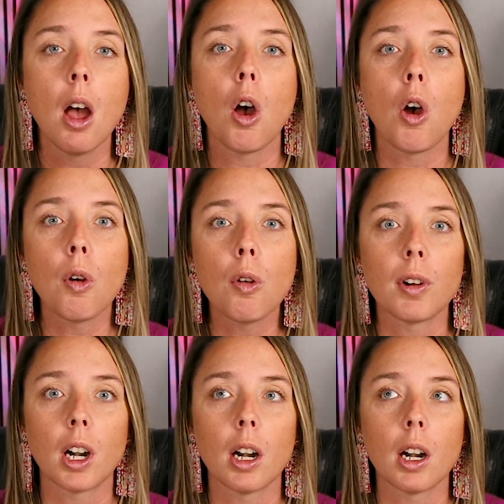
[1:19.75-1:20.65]

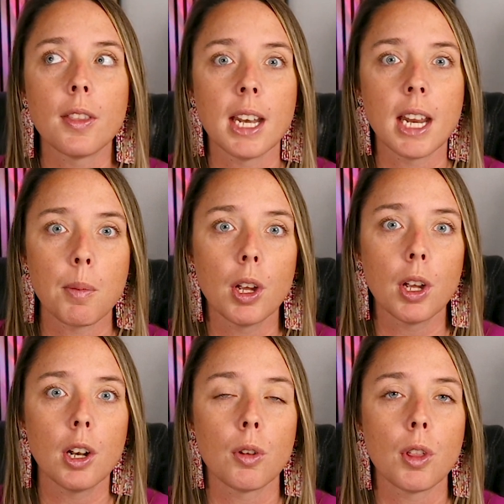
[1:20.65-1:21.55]
over the neighborhood
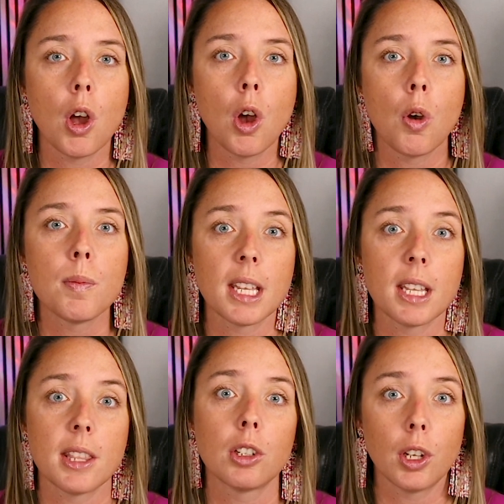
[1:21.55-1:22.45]
or the homes that
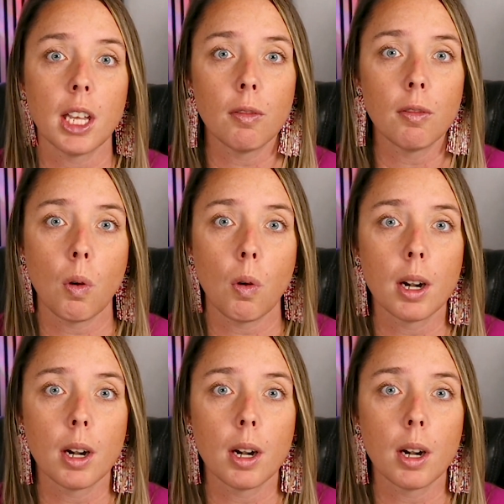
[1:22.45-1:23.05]
they're looking for.